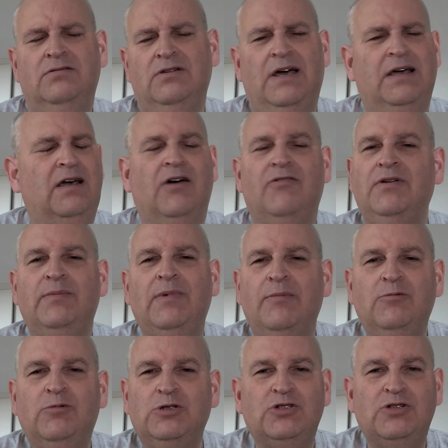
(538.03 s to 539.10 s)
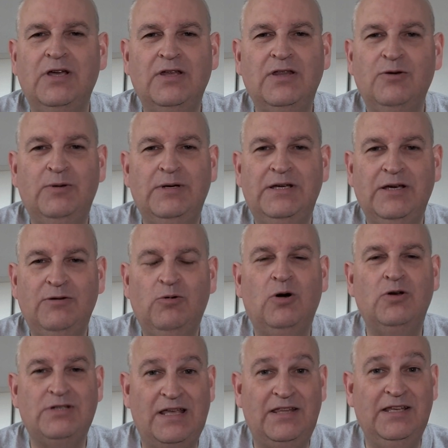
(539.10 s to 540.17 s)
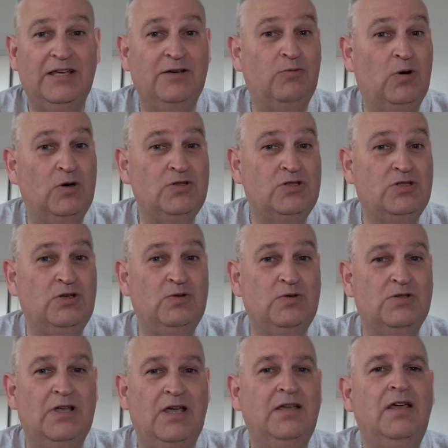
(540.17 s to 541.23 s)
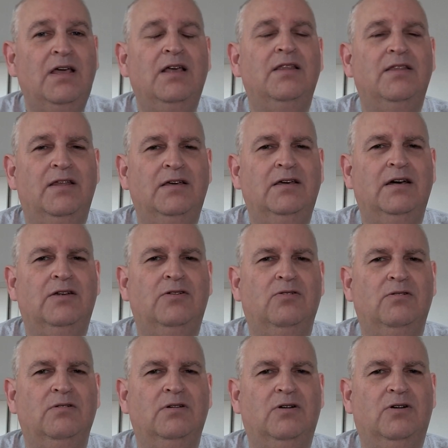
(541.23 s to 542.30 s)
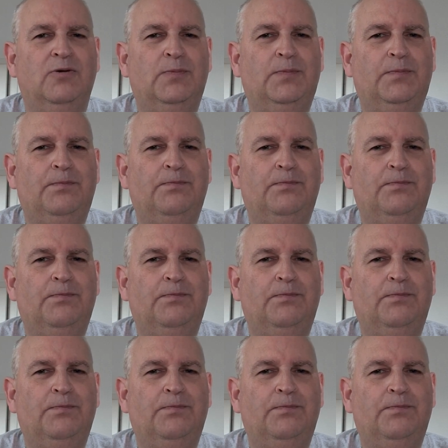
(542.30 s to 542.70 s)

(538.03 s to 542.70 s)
I can't remember which day of the week it was. I think it was Tuesday. They had all gone.